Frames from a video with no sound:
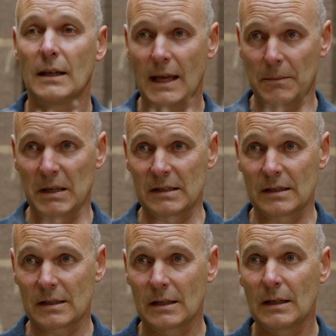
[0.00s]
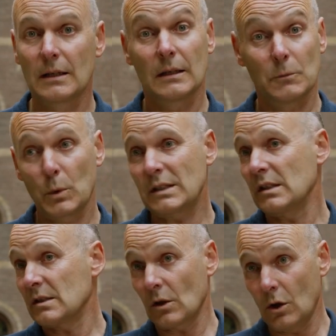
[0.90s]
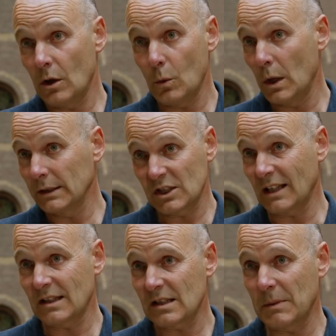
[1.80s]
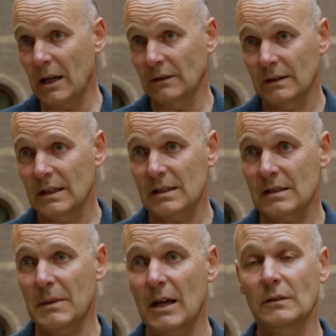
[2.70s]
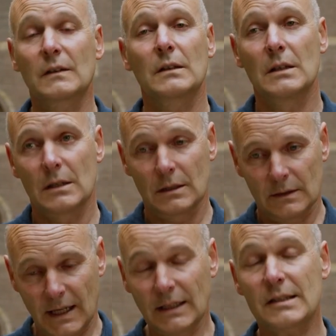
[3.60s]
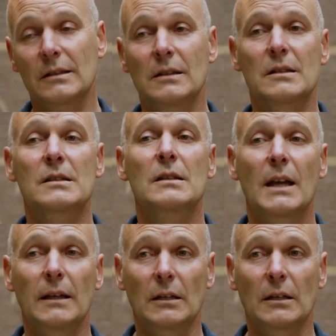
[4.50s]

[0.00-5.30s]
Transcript: and business, which is all what JADS is about. This is about data science and